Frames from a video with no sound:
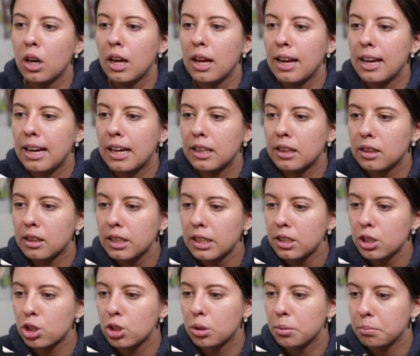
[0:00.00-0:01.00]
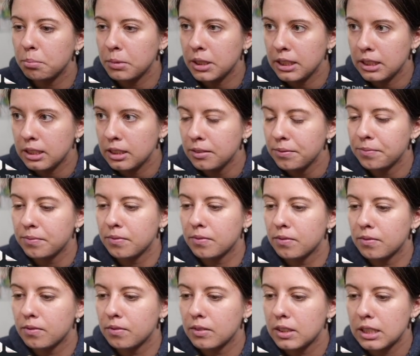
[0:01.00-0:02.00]
and this to me
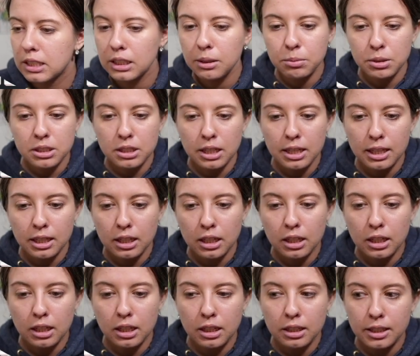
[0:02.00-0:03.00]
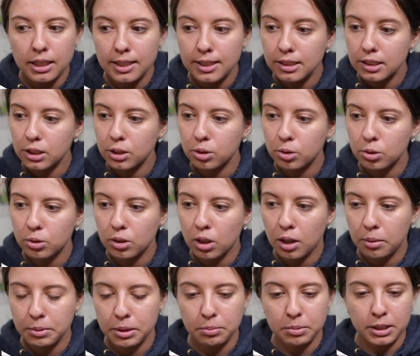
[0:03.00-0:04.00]
seems like an SEO
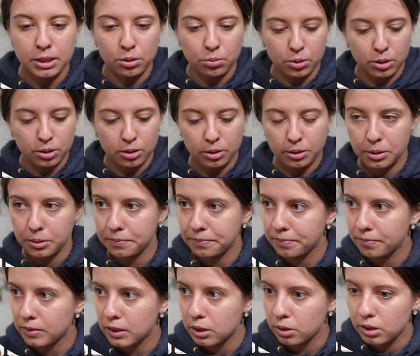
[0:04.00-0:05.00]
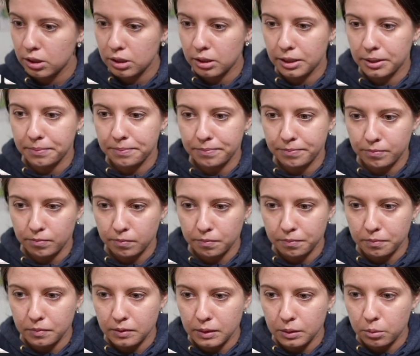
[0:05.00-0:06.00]
optimized result. So let's click.
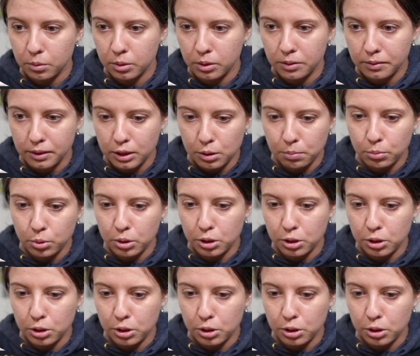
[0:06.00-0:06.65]
We're exploring